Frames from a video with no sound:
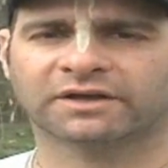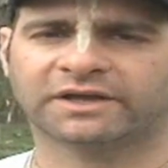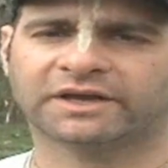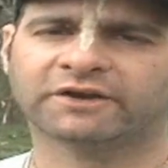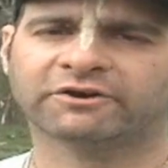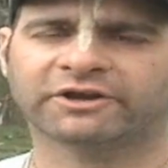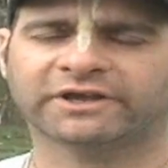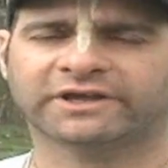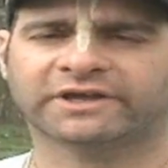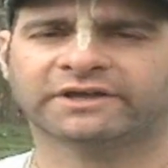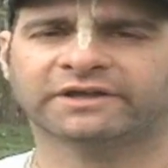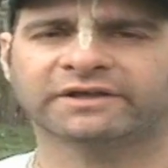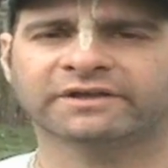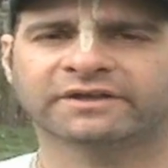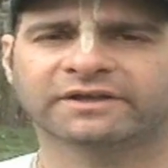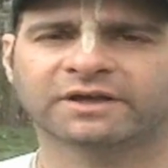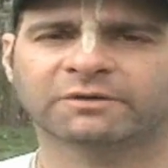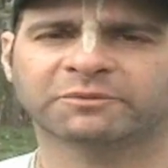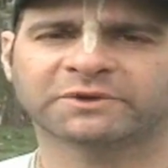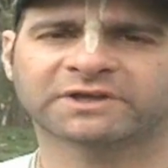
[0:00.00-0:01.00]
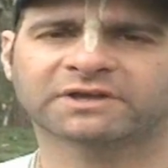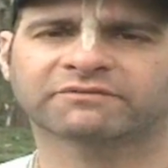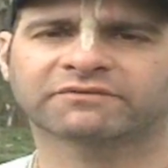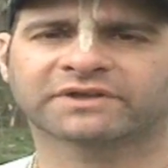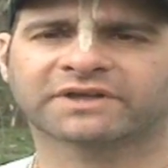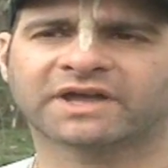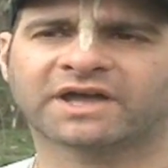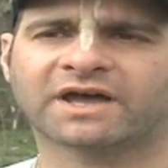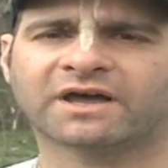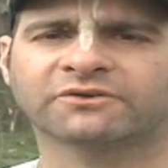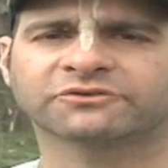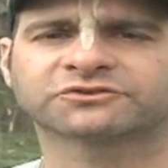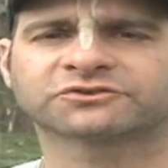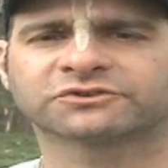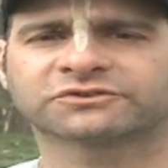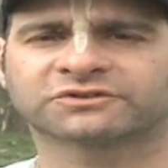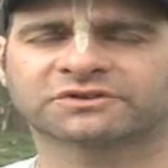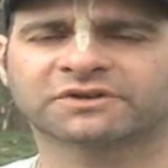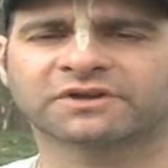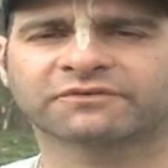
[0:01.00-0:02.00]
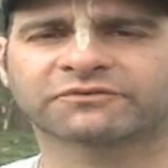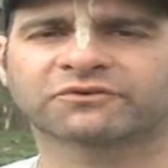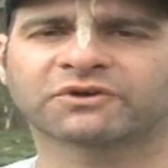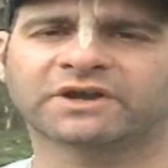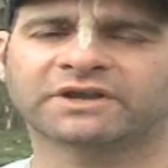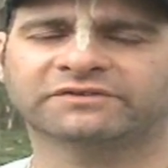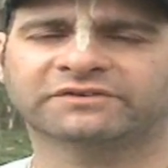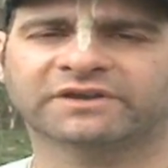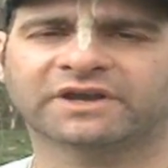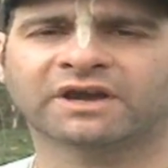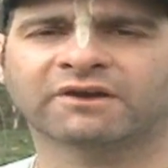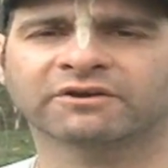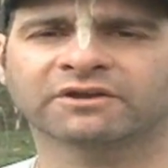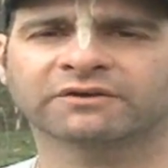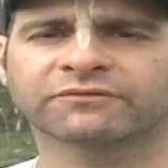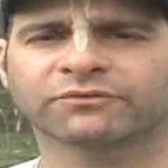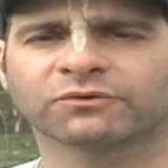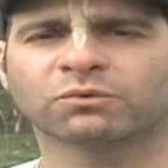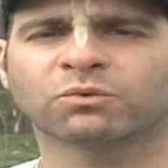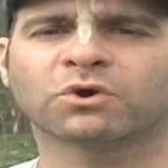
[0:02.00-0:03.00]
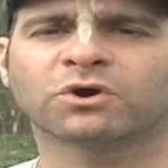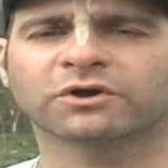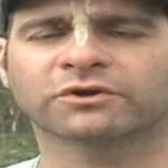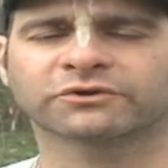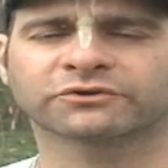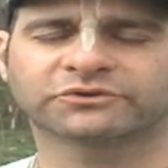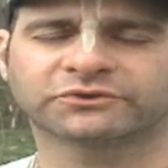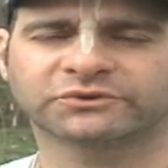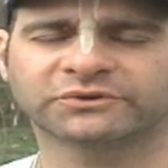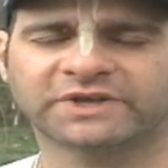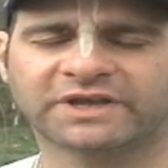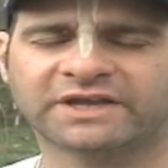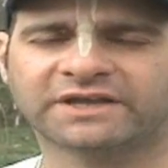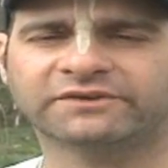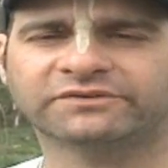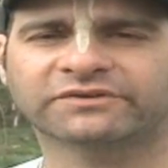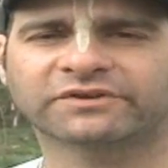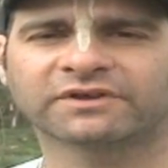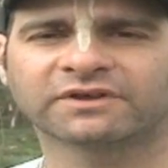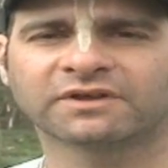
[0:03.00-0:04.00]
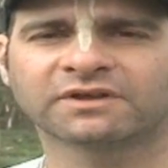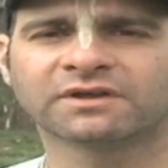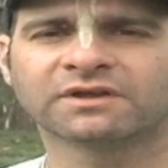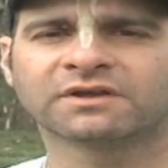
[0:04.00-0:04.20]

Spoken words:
area, and we give the cows just enough grazing area for 1 or 2 days,